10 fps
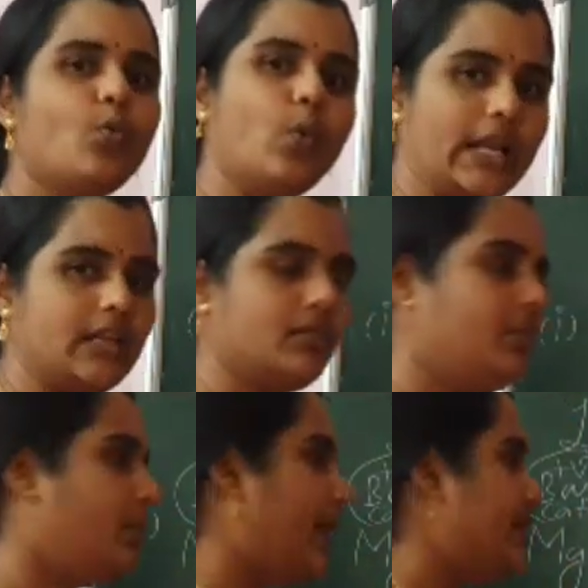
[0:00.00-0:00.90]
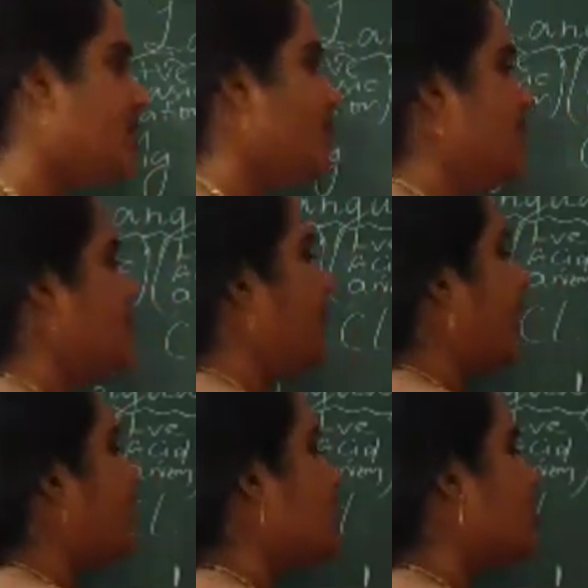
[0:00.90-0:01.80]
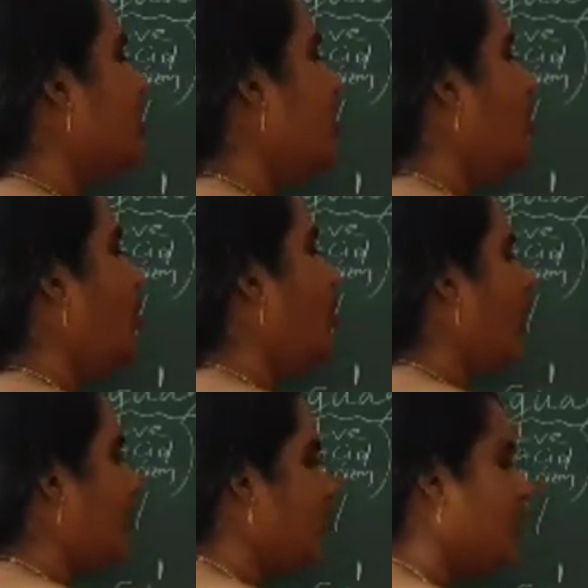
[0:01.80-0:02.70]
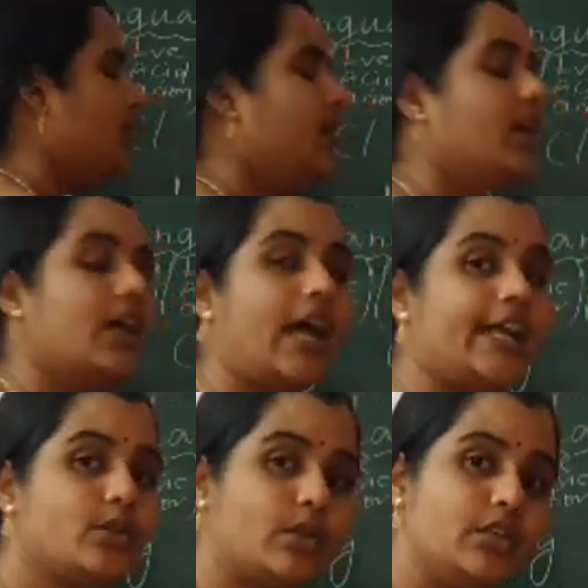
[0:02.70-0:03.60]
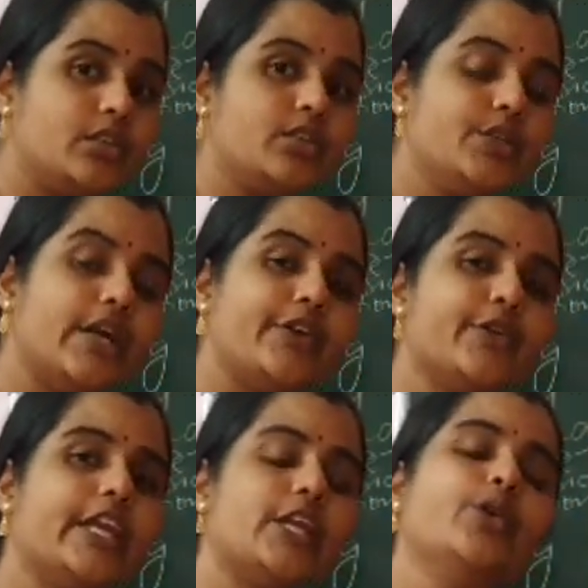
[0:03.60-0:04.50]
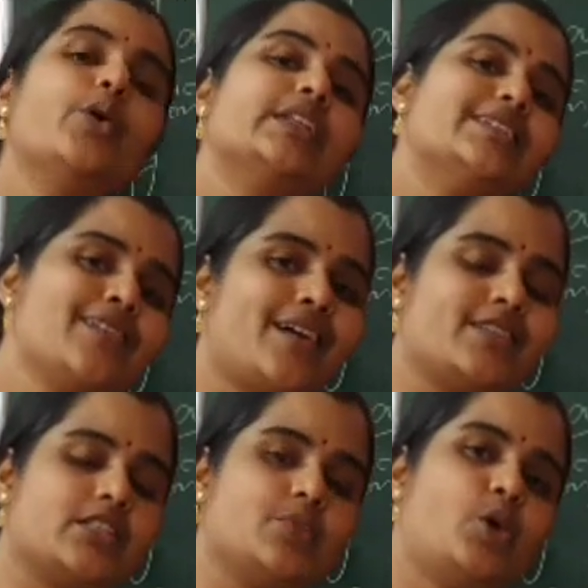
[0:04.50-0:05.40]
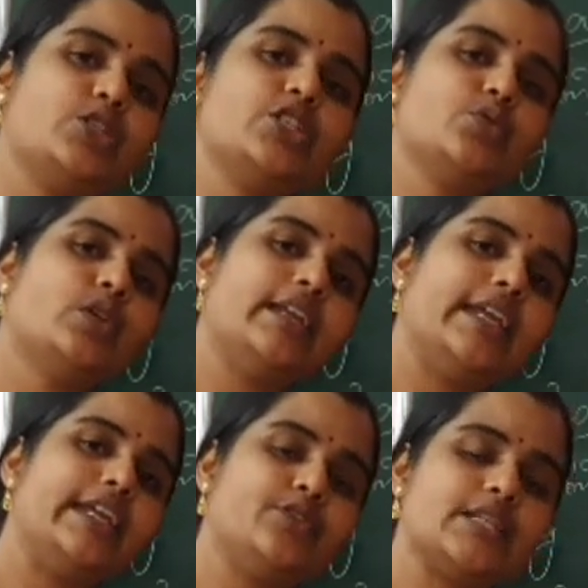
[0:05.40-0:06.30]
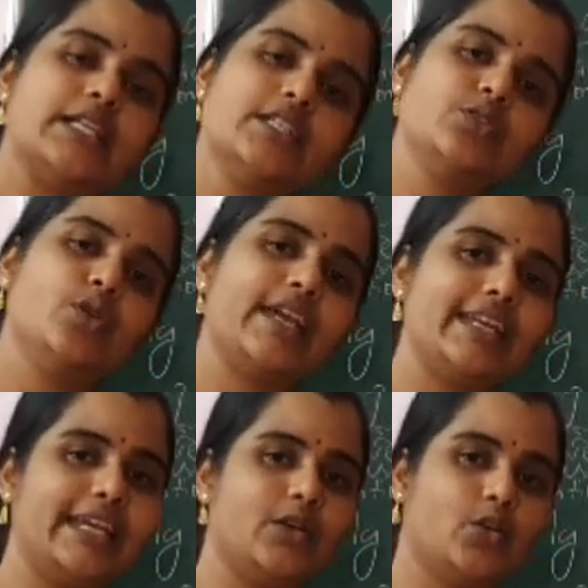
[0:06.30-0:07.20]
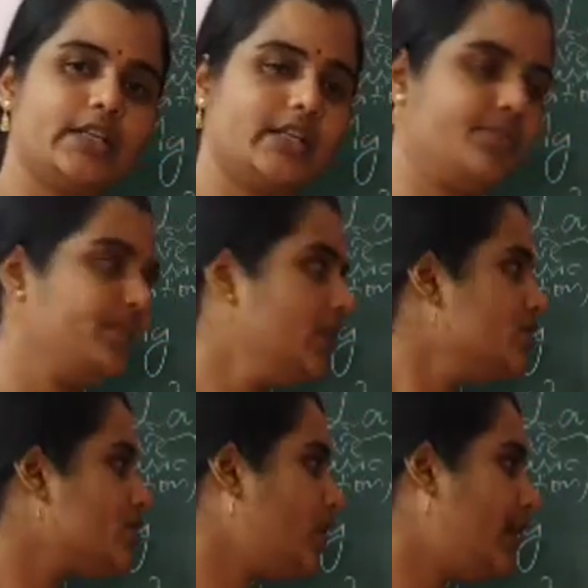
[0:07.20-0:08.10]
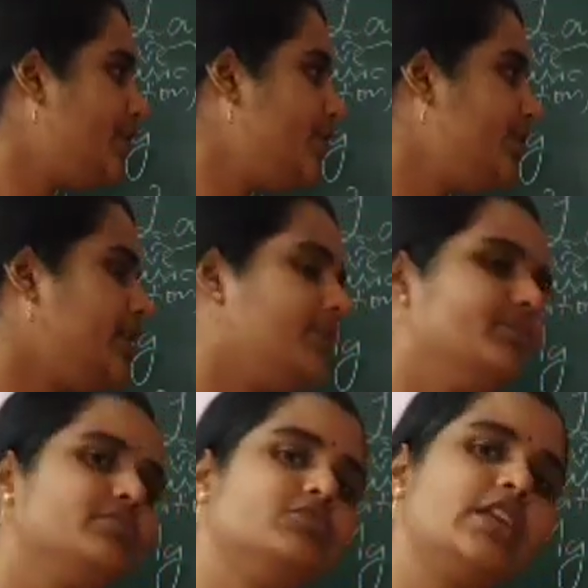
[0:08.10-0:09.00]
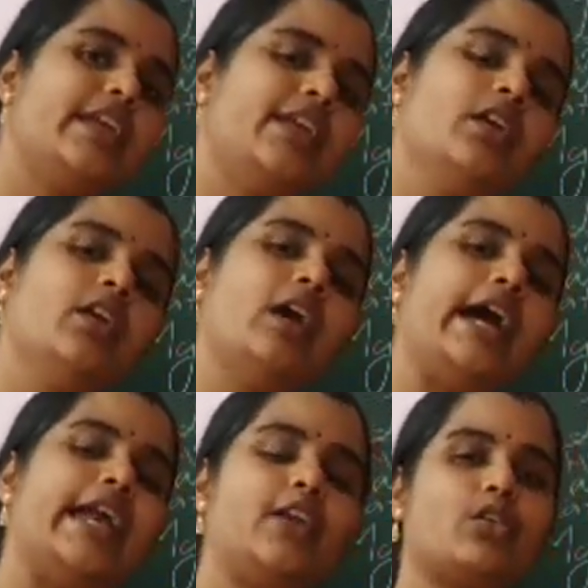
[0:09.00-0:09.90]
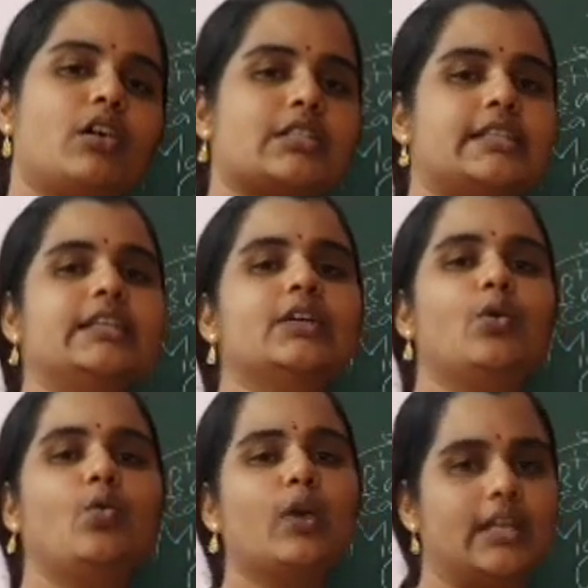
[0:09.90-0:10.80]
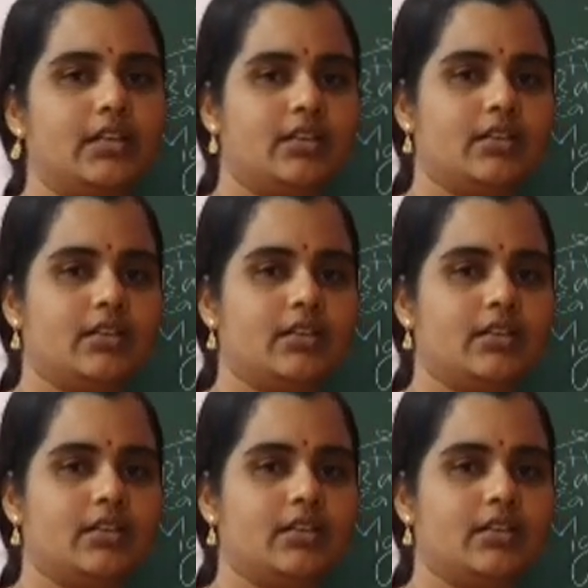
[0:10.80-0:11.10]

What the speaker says: 1. Minus means minus 1. I told you, you have to ignore the charges. Positive or negative charges, you can ignore them. So aluminium 3, hydroxide 1.